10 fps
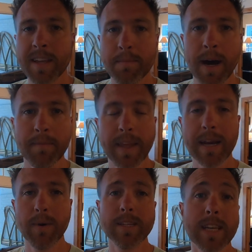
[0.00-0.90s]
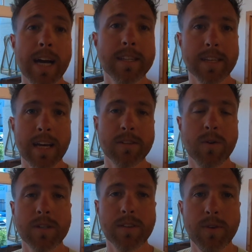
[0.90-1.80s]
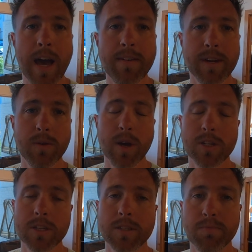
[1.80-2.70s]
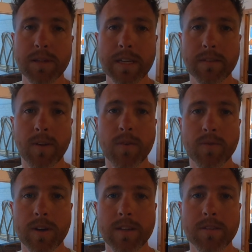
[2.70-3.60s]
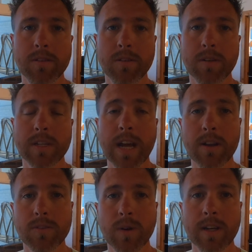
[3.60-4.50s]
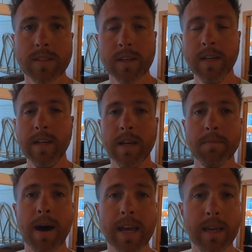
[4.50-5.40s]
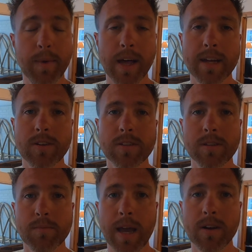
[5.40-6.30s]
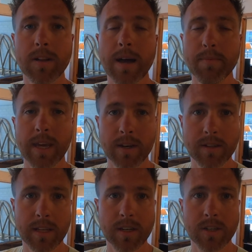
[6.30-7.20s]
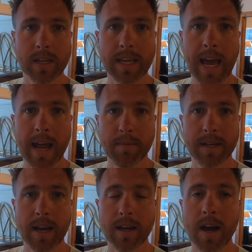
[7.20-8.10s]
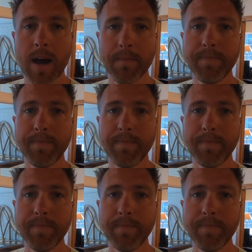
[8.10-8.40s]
But anyways, guys, as always, if you have any questions, please feel free to reach out to us. My email address is michael@pianotechnicianacademy.com.